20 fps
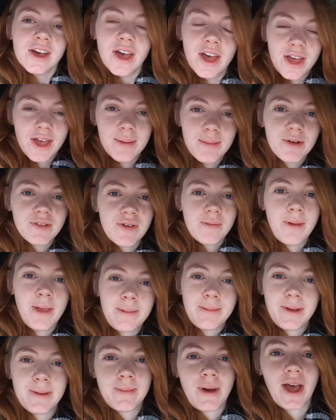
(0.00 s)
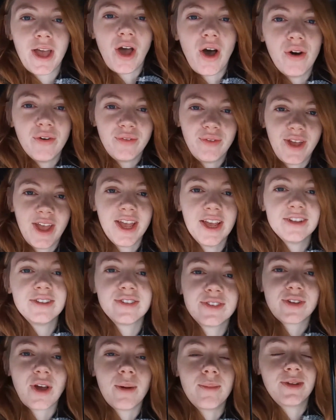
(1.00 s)
um, other people in my office
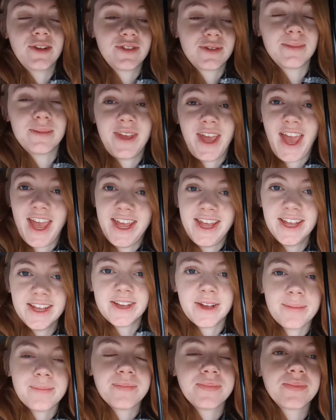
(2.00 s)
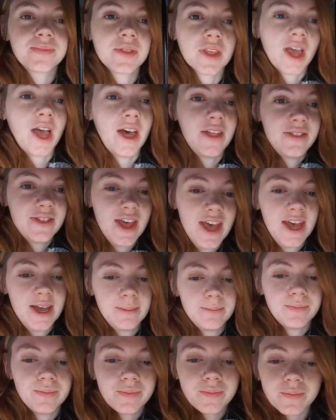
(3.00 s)
got me some cake and
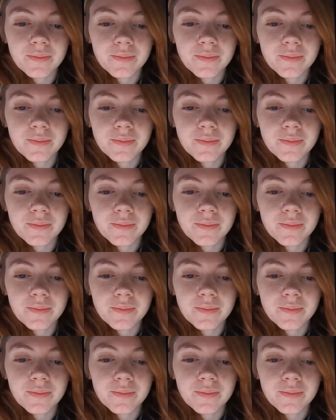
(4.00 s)
then